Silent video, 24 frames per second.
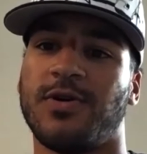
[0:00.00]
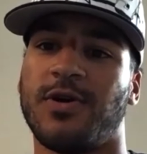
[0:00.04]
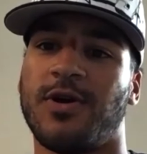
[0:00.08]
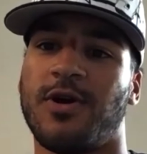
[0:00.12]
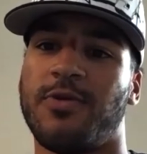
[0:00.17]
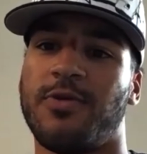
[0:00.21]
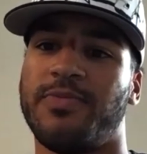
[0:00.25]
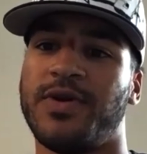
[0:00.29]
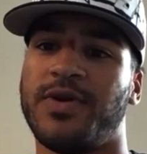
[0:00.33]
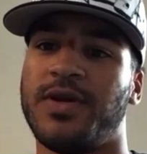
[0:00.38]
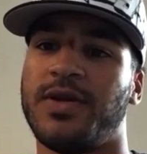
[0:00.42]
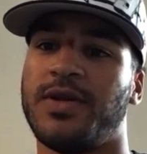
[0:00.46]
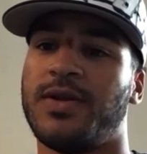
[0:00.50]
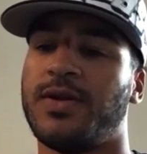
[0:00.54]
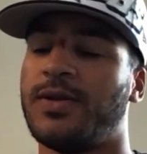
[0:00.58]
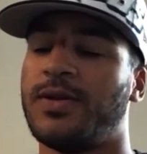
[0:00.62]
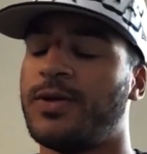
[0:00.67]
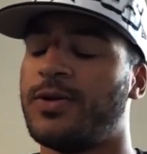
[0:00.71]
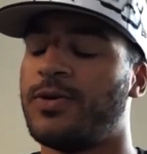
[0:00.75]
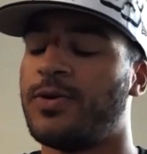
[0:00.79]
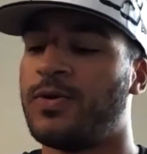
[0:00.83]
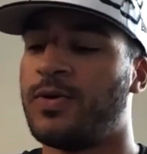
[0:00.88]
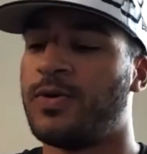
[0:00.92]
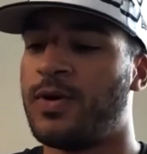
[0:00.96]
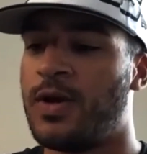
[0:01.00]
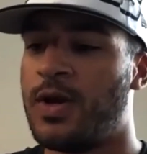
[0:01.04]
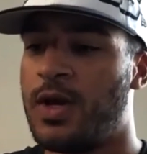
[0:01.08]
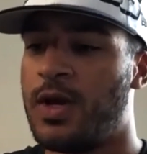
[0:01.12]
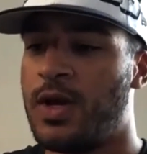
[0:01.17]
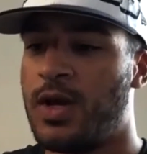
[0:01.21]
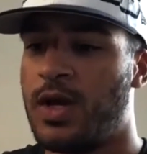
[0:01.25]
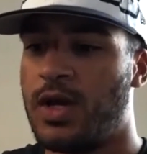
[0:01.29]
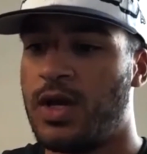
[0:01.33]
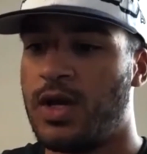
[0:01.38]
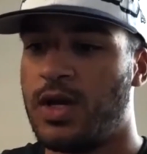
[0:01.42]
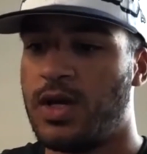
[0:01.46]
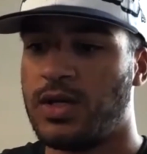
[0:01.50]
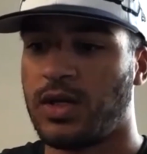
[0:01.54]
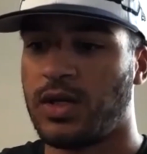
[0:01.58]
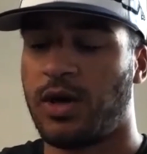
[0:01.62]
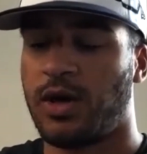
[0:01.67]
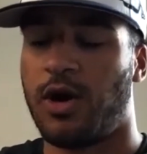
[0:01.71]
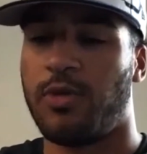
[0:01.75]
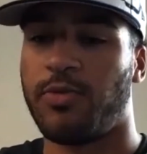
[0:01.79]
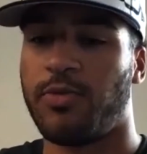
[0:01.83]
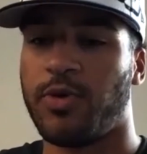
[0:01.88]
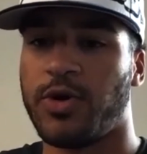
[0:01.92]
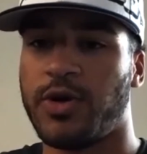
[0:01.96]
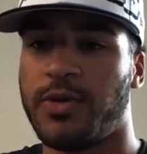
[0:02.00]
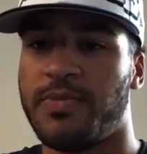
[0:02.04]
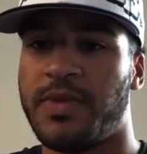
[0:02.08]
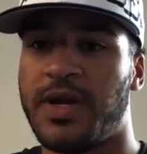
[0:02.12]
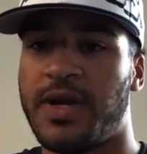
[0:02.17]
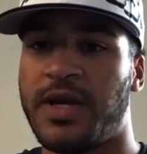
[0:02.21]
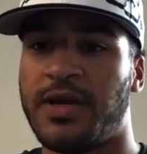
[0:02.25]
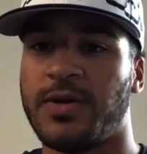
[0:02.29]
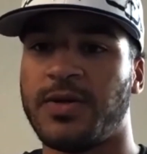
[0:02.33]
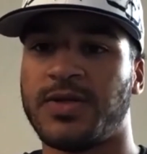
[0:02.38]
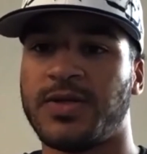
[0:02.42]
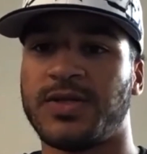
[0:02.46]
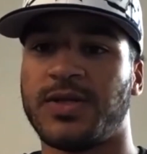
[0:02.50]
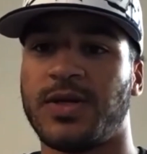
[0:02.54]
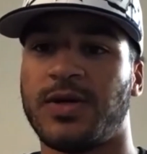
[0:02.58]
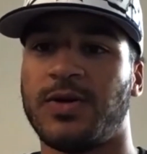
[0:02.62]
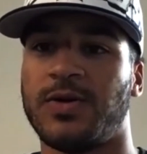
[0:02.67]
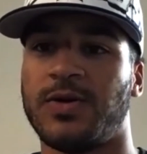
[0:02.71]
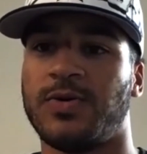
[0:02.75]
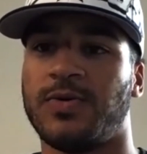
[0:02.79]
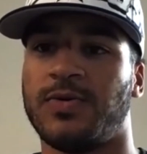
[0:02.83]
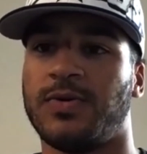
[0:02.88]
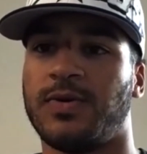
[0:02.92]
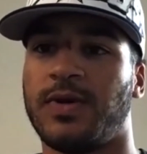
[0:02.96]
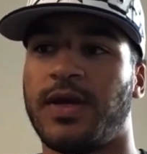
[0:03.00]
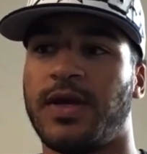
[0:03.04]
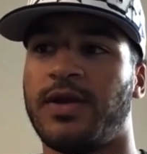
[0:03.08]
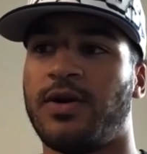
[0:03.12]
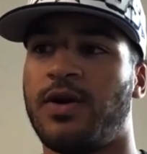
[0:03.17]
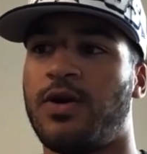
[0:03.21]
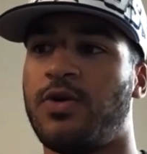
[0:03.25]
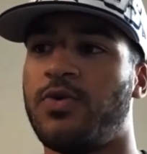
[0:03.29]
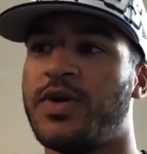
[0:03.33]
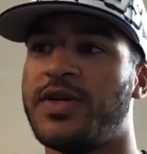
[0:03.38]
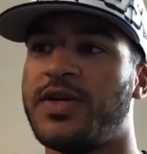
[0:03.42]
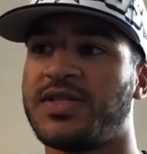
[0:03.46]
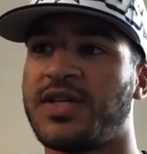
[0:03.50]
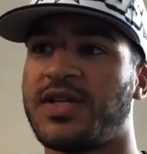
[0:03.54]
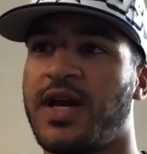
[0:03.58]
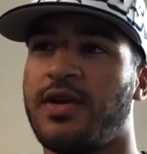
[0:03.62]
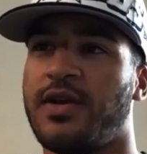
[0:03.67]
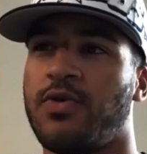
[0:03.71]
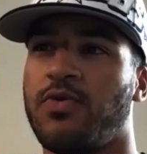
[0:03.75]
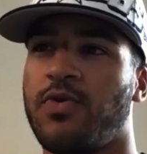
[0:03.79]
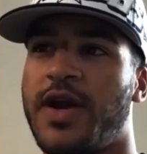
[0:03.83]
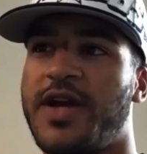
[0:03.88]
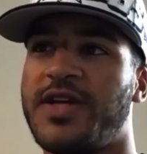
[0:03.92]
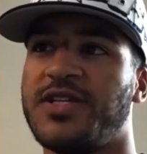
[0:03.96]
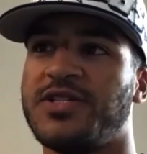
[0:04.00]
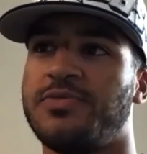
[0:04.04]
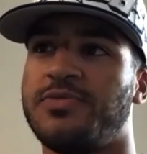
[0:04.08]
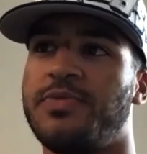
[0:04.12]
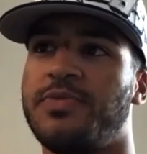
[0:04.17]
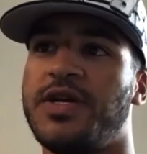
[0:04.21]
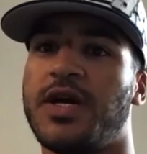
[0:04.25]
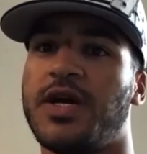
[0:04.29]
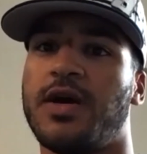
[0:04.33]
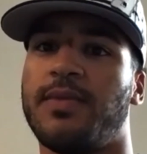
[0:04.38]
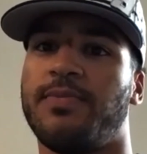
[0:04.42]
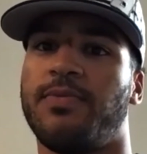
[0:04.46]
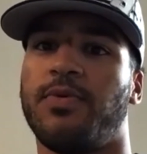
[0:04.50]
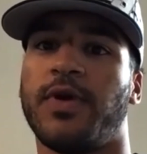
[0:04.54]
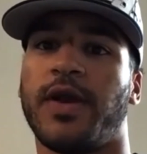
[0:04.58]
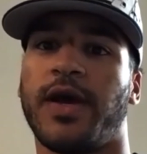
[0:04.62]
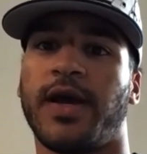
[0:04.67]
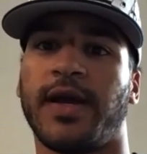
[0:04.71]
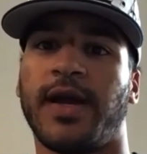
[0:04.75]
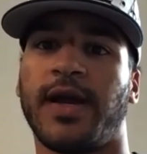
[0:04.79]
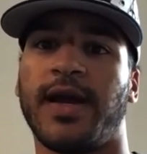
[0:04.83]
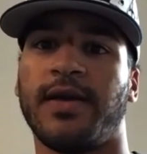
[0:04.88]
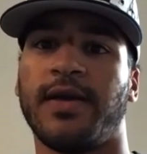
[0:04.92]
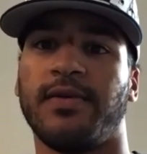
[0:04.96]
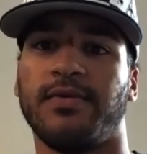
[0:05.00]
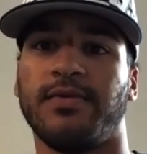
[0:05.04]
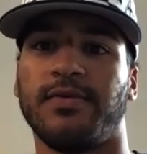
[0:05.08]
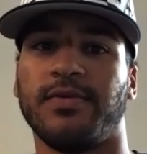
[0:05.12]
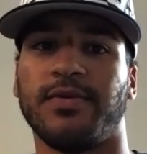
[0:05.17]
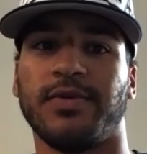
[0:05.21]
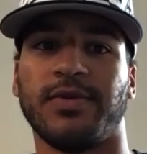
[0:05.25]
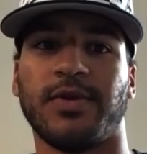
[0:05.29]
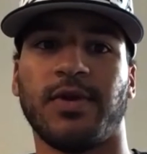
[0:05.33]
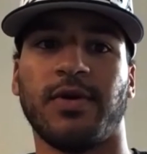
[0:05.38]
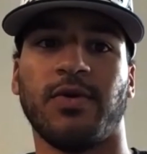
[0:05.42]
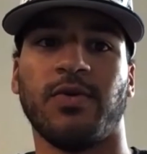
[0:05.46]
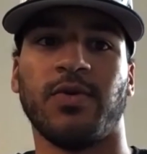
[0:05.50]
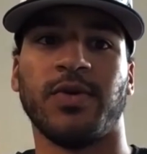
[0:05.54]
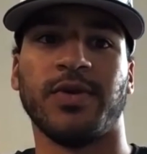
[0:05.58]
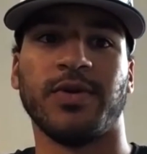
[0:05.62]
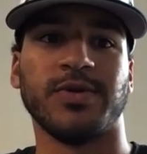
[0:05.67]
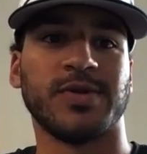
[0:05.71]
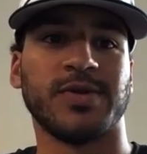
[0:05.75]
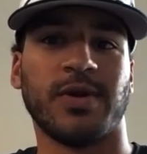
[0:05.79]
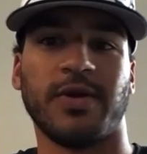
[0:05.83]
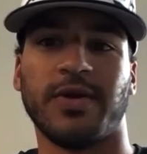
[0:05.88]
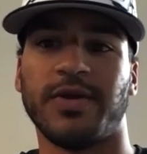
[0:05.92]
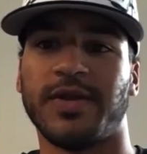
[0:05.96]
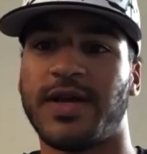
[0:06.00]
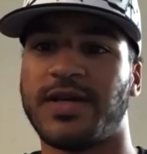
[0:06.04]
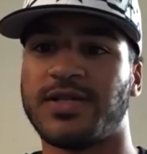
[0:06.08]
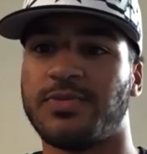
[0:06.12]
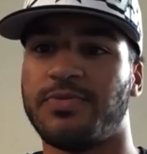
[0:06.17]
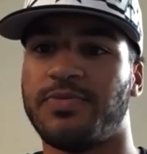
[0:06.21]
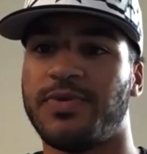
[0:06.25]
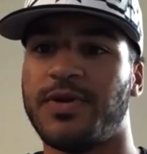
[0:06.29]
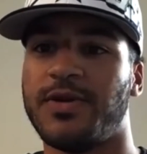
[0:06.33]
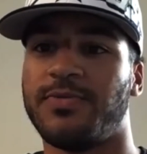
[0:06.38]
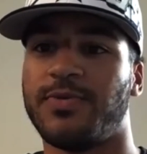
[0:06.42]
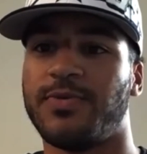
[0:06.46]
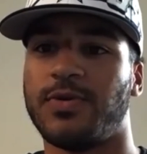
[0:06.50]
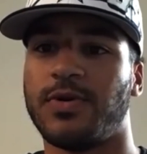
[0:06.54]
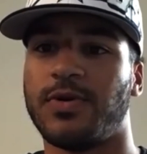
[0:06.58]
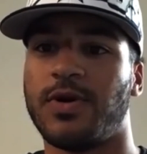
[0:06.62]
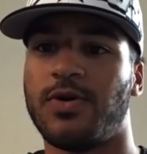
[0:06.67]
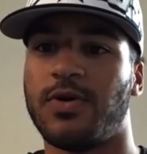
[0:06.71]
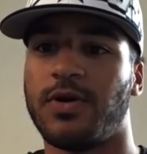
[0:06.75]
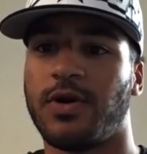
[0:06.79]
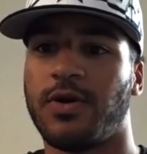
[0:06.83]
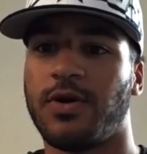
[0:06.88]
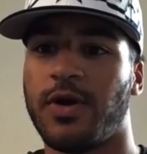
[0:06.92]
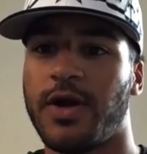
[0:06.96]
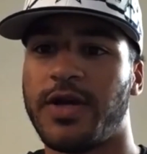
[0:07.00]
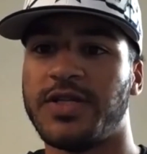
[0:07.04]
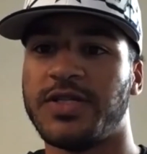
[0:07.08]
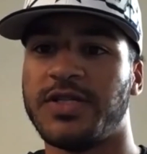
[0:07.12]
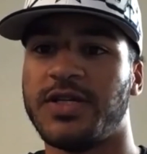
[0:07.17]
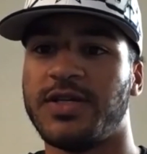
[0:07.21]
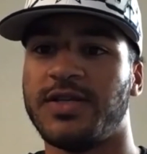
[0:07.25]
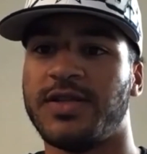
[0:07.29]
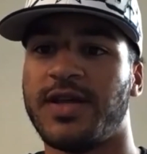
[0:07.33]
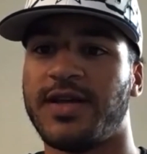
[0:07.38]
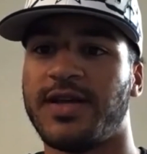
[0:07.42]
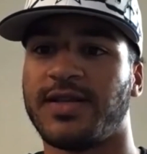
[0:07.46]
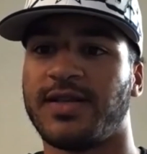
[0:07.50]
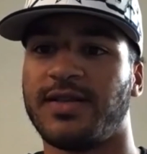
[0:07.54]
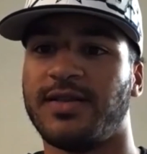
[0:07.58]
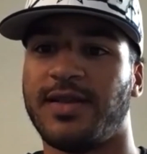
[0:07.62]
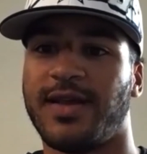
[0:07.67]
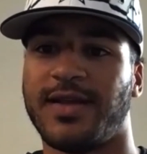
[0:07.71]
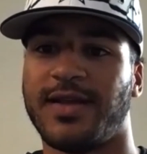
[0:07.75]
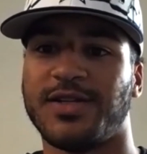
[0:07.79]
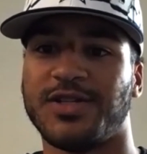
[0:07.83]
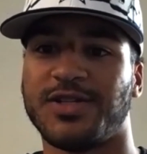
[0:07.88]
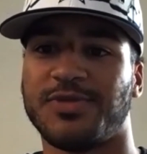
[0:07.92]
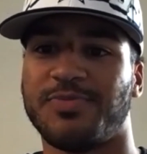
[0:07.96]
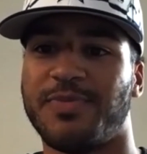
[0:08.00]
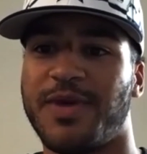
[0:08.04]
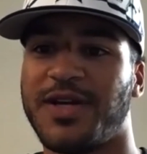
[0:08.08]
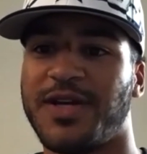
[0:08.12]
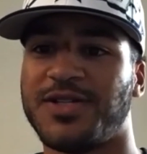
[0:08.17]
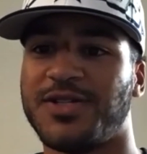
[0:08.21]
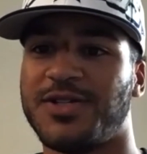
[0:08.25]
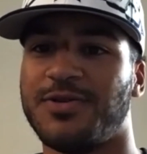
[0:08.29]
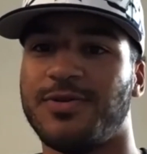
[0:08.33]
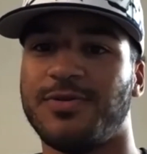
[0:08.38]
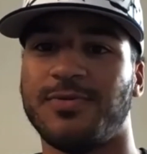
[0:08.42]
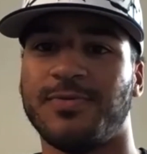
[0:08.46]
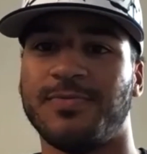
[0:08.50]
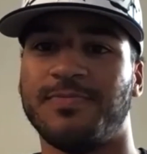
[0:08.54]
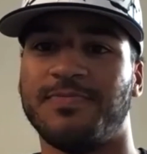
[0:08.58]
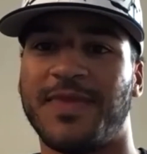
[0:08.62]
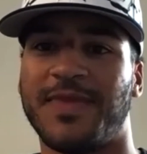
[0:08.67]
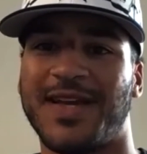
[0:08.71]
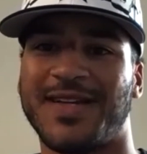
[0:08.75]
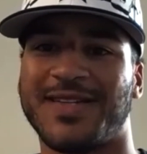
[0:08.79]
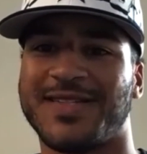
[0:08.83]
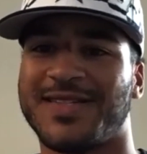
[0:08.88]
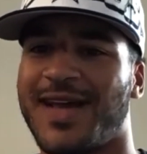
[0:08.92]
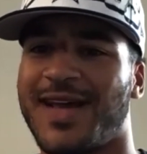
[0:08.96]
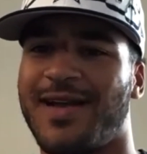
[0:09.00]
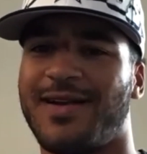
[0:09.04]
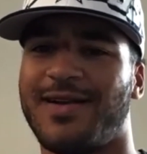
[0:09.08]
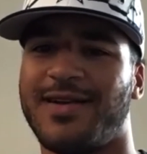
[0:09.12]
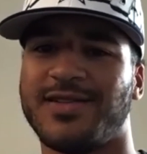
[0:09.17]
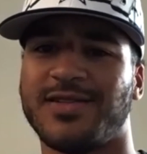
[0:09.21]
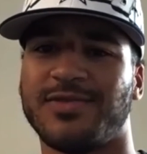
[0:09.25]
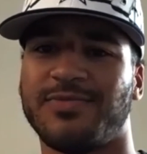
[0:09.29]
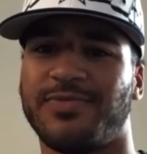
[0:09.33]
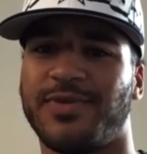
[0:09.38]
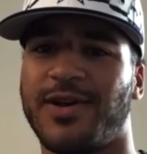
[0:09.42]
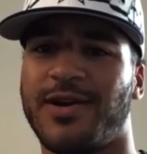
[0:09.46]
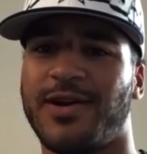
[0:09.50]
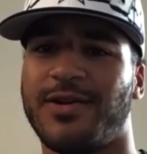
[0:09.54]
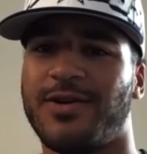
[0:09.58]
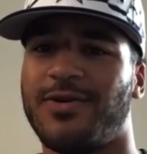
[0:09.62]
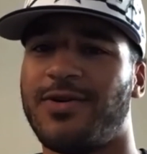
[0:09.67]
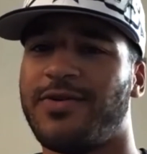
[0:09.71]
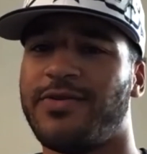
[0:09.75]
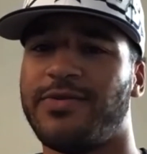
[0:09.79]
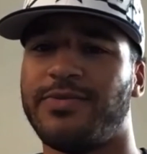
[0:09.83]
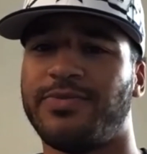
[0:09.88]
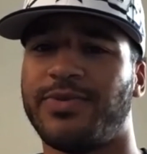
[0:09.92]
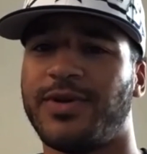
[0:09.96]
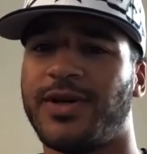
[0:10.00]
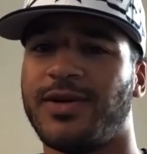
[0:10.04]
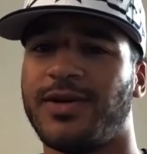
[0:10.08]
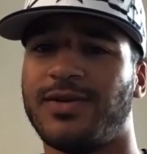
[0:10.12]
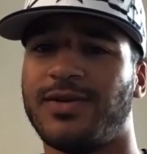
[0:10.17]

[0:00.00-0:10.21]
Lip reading: heartbeat, a little calmer demeanor, so it always kind of raised me up when there's 30,000 people going crazy. That just makes you excited as a player. I know every player